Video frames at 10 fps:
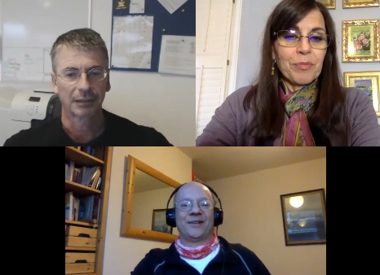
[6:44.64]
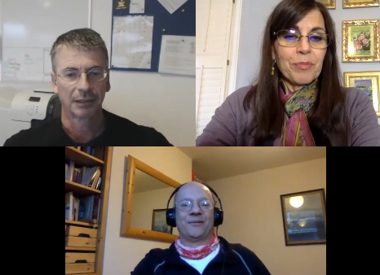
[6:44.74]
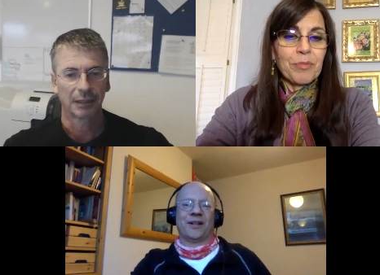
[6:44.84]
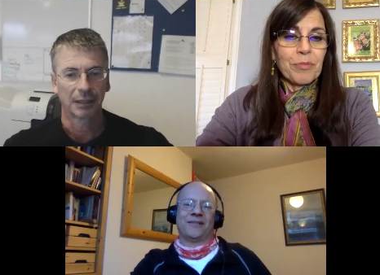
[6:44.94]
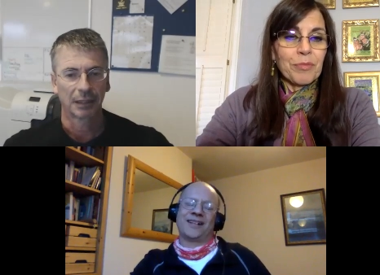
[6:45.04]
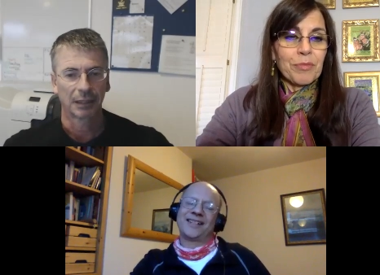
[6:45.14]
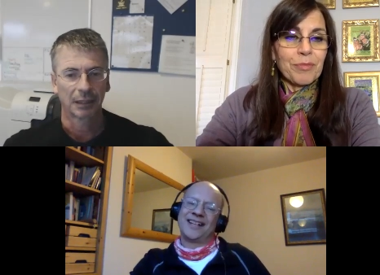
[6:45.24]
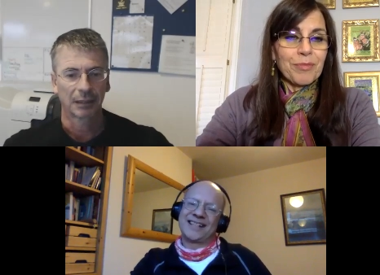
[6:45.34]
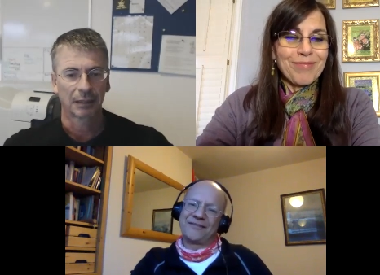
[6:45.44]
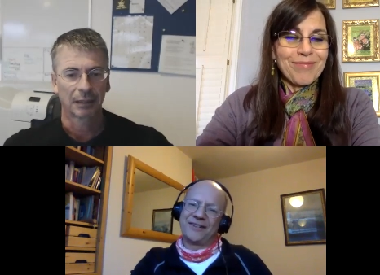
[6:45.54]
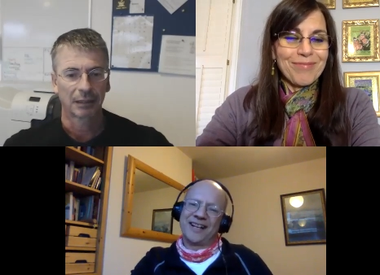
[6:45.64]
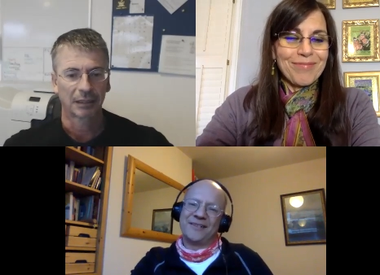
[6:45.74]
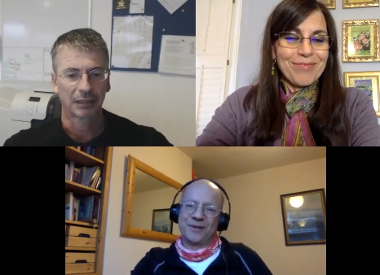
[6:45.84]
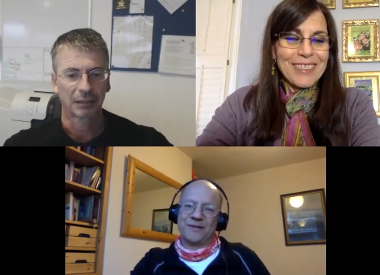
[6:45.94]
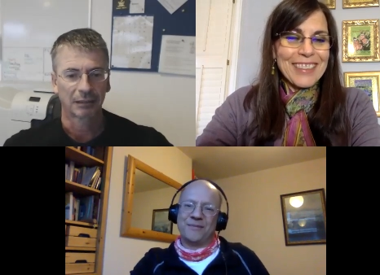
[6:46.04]
Speaker 1: Well, is that right?
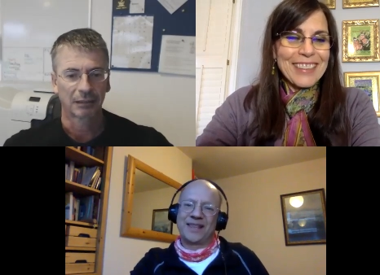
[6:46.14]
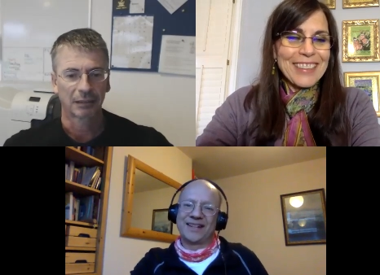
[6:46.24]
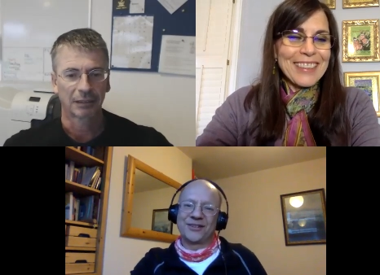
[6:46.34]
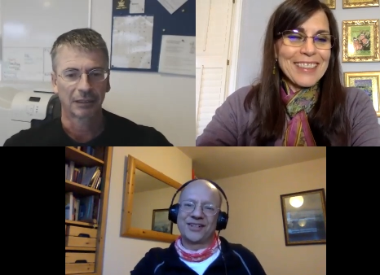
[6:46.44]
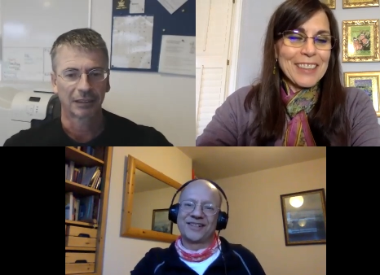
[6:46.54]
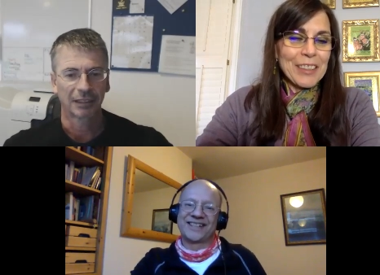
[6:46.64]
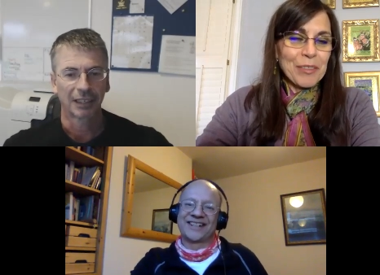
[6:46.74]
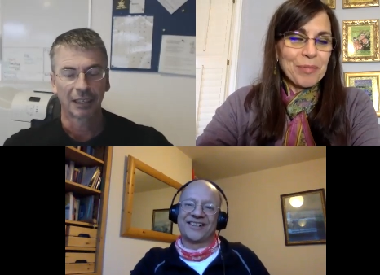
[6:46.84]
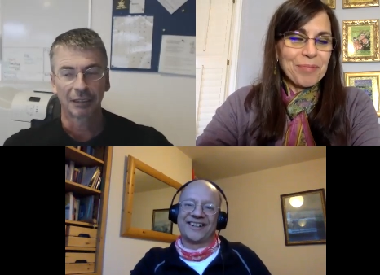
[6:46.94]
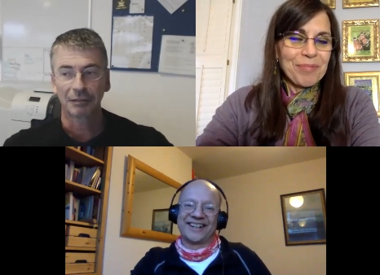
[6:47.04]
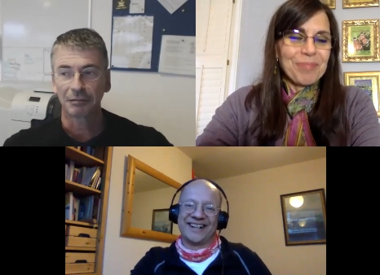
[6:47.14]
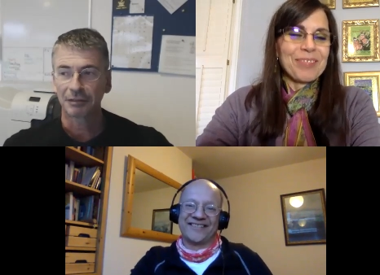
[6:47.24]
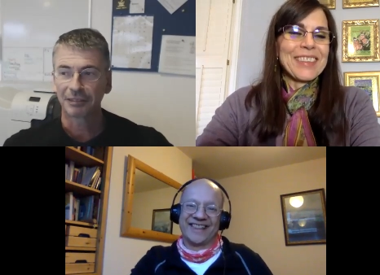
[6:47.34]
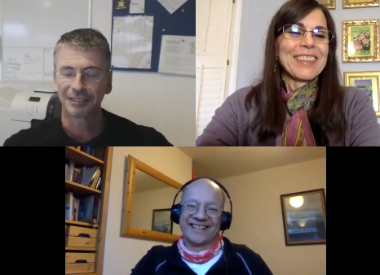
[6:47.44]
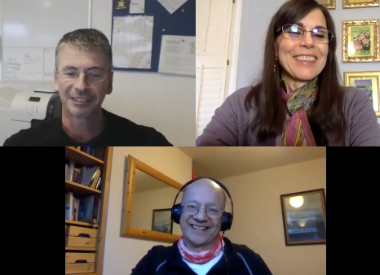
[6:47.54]
Would you mythological scholar? I don't know
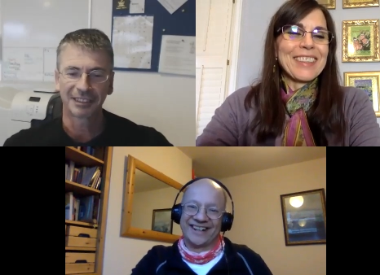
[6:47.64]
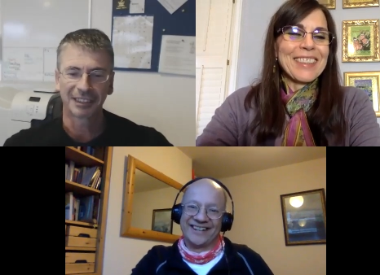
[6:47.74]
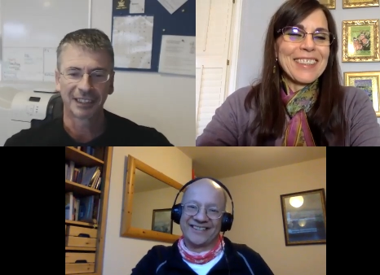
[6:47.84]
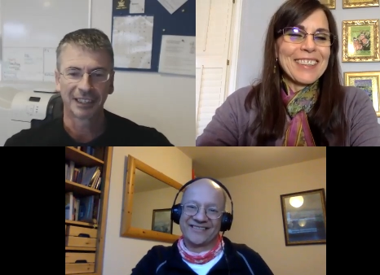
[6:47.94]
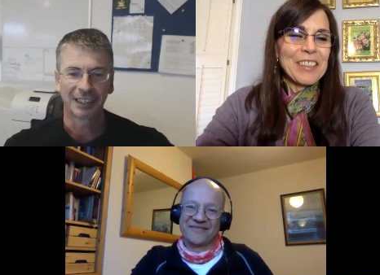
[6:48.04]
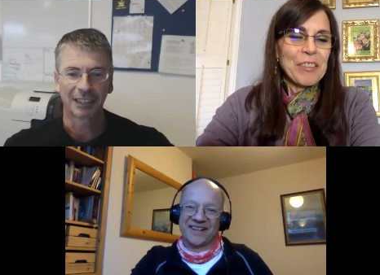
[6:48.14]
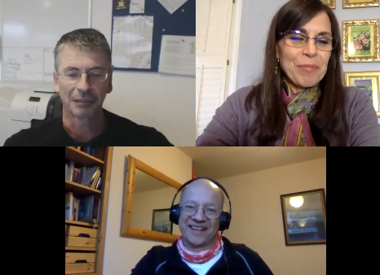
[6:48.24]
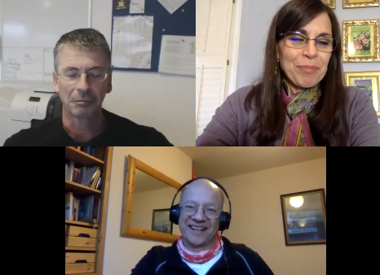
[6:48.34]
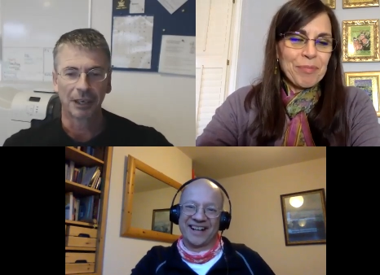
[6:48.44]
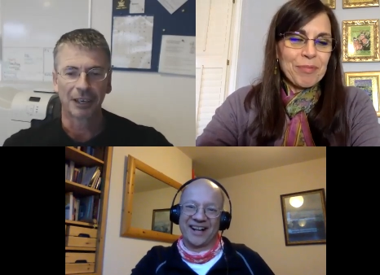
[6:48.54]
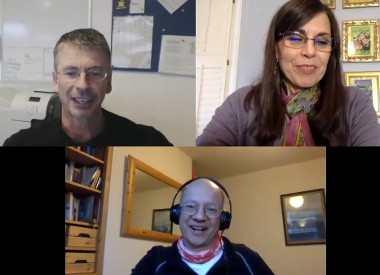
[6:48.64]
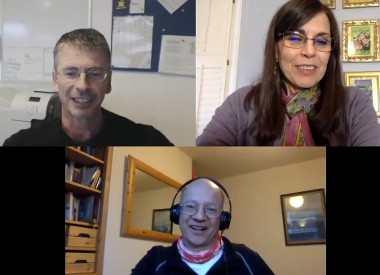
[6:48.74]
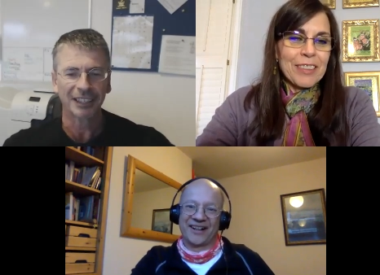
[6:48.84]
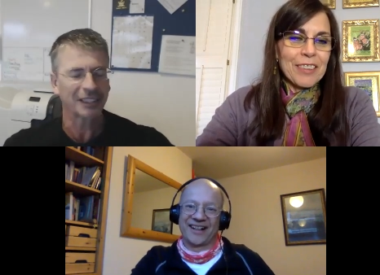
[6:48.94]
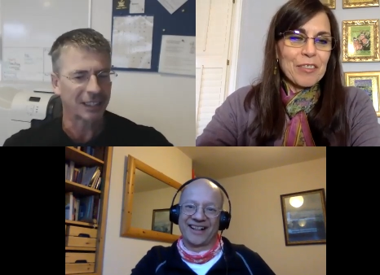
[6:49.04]
if that's right, but
Speaker 2: well,
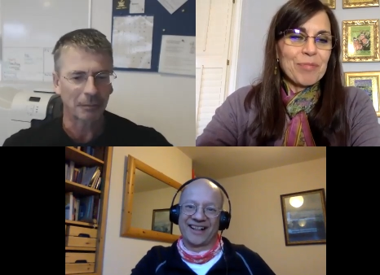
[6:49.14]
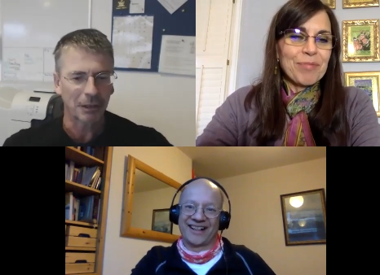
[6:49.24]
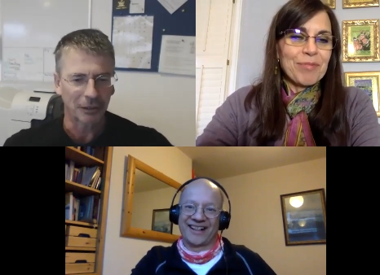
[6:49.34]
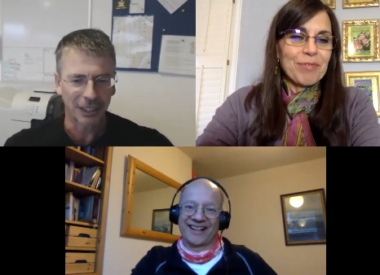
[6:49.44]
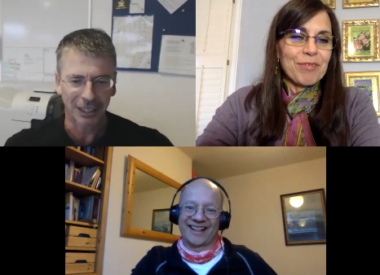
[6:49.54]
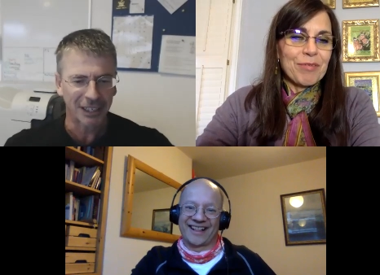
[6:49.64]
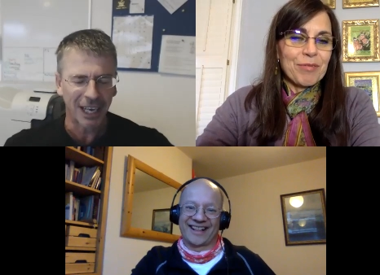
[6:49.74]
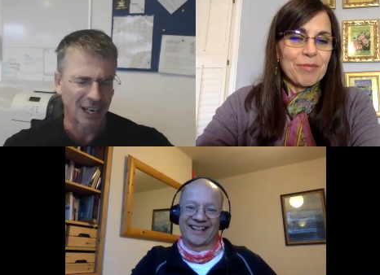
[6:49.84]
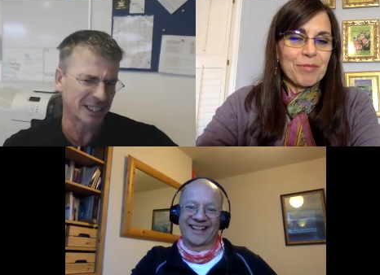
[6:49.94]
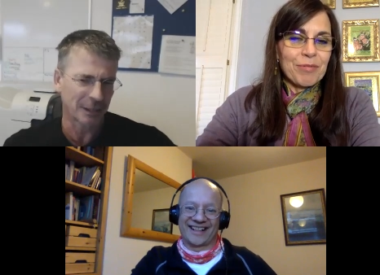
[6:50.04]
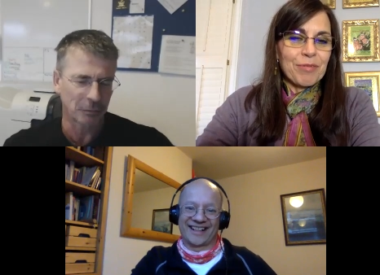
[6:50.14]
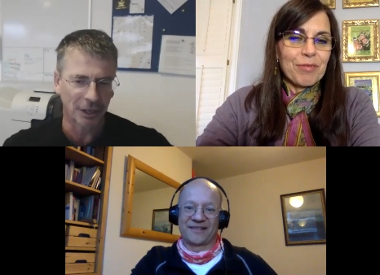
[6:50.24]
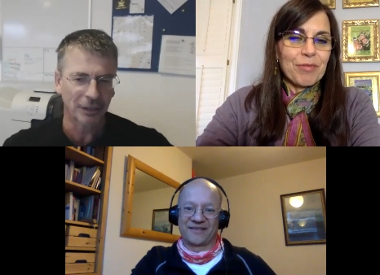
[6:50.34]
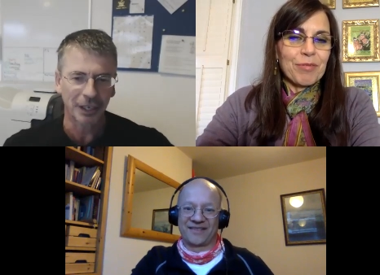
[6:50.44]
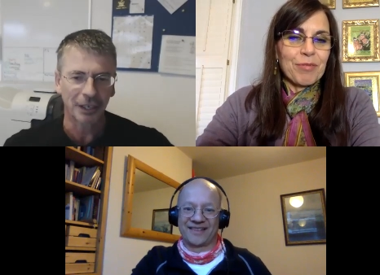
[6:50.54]
on some context, yeah, somewhere I
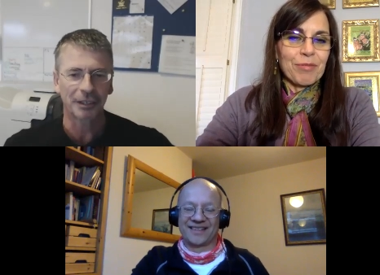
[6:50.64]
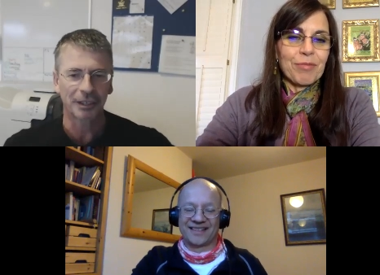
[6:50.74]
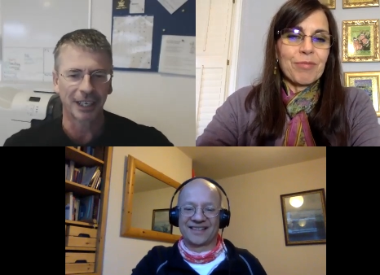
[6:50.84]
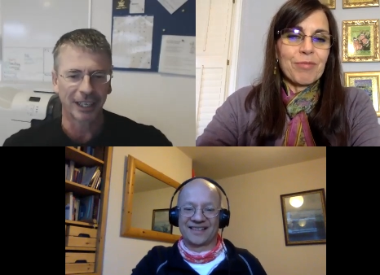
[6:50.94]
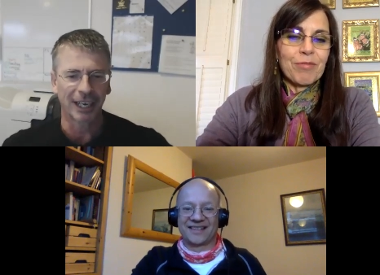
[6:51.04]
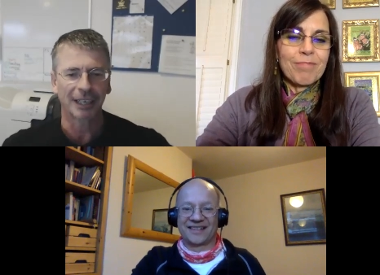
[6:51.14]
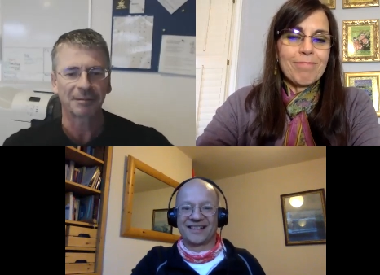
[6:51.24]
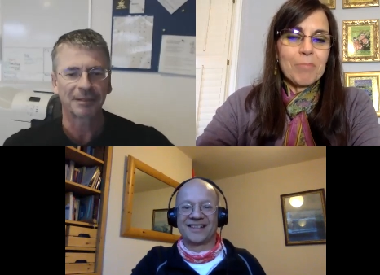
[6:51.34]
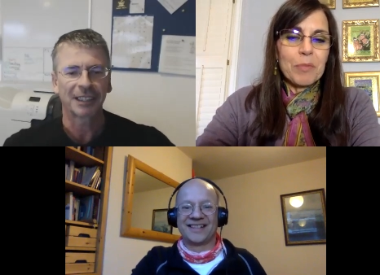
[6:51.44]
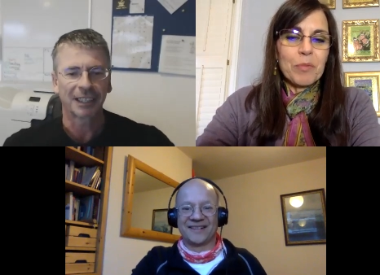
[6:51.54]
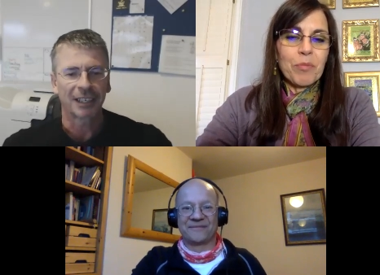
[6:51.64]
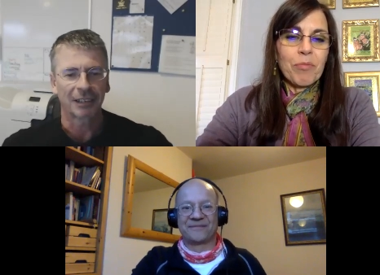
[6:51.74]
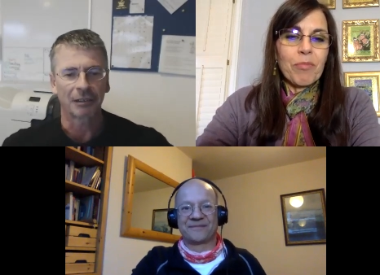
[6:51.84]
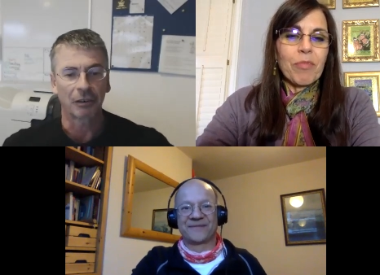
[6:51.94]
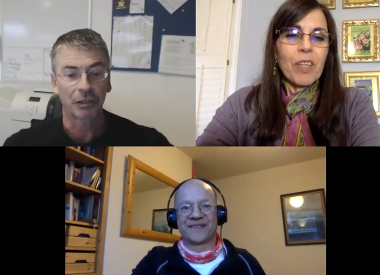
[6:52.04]
think you could say that. Yeah,
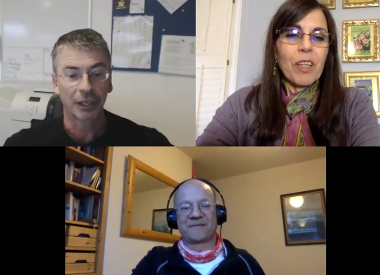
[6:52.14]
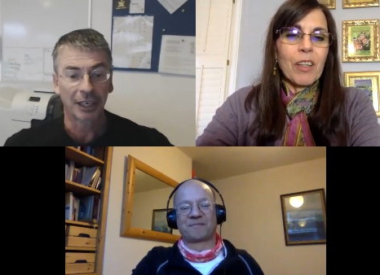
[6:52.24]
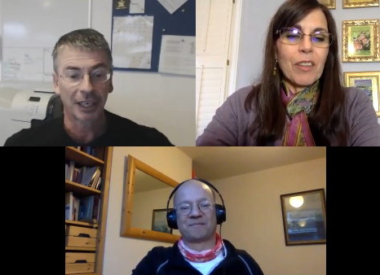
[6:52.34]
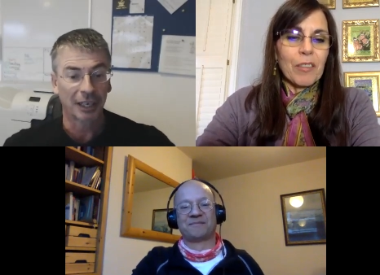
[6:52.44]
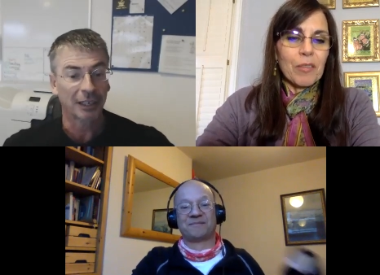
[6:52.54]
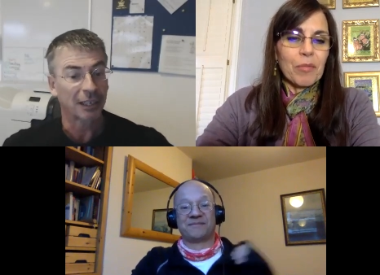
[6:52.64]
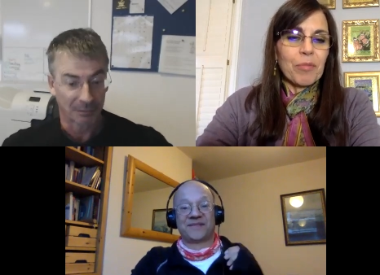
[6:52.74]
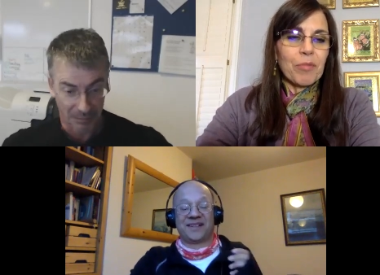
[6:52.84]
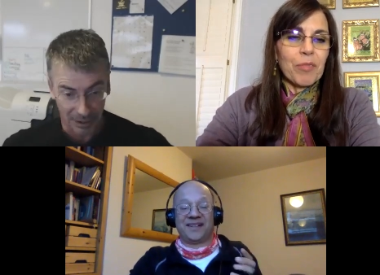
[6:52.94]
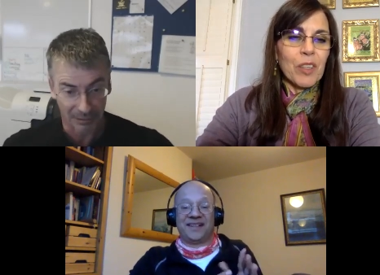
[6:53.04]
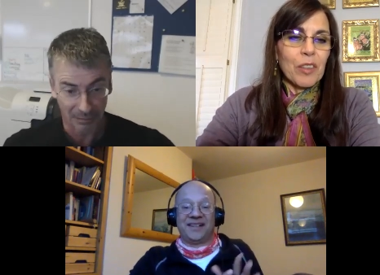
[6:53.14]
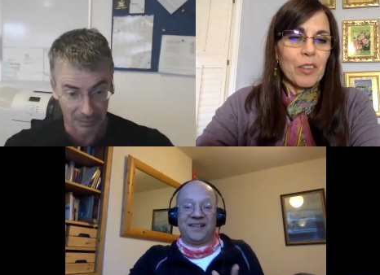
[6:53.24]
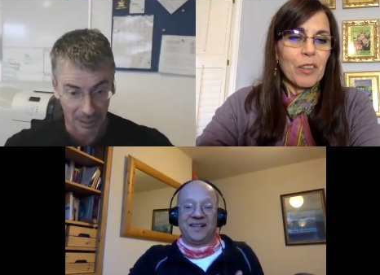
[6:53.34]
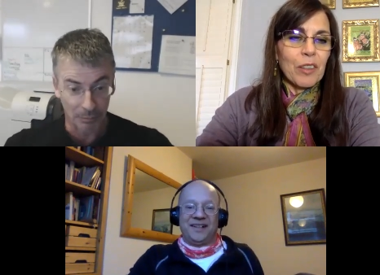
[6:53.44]
or certainly a, a, a